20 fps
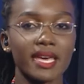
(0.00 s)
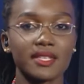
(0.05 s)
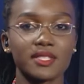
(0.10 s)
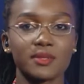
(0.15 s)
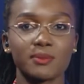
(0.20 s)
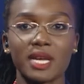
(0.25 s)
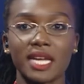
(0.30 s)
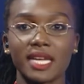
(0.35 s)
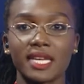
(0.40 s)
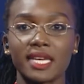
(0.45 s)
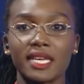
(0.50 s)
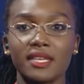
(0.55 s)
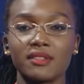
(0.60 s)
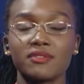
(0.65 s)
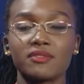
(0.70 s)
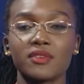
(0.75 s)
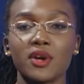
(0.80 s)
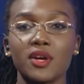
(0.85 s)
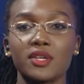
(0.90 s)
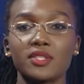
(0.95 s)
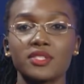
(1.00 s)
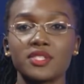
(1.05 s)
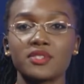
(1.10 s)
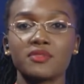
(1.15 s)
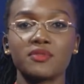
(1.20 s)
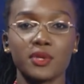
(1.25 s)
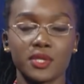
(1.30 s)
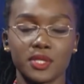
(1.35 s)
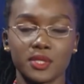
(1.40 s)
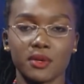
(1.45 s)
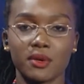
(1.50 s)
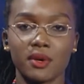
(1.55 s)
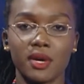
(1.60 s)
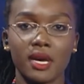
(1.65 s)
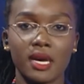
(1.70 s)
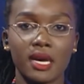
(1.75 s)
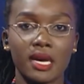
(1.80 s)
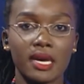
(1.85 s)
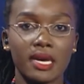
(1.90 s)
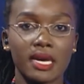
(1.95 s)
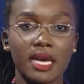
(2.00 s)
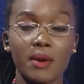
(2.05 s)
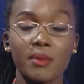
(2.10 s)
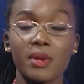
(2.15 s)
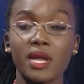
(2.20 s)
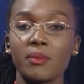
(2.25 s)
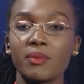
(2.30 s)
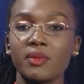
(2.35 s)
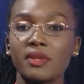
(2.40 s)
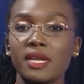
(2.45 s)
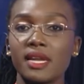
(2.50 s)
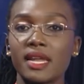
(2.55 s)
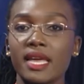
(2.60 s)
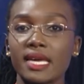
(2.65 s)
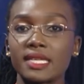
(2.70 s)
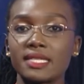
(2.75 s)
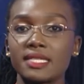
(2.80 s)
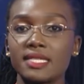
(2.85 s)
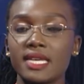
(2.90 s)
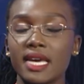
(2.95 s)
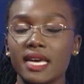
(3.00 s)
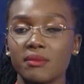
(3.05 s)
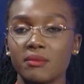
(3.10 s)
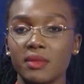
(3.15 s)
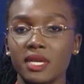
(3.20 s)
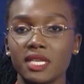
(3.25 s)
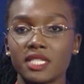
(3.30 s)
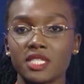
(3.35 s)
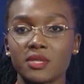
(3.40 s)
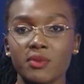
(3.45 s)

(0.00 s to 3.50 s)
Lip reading: Marie-France Fojo. Coming up in the next 10 minutes,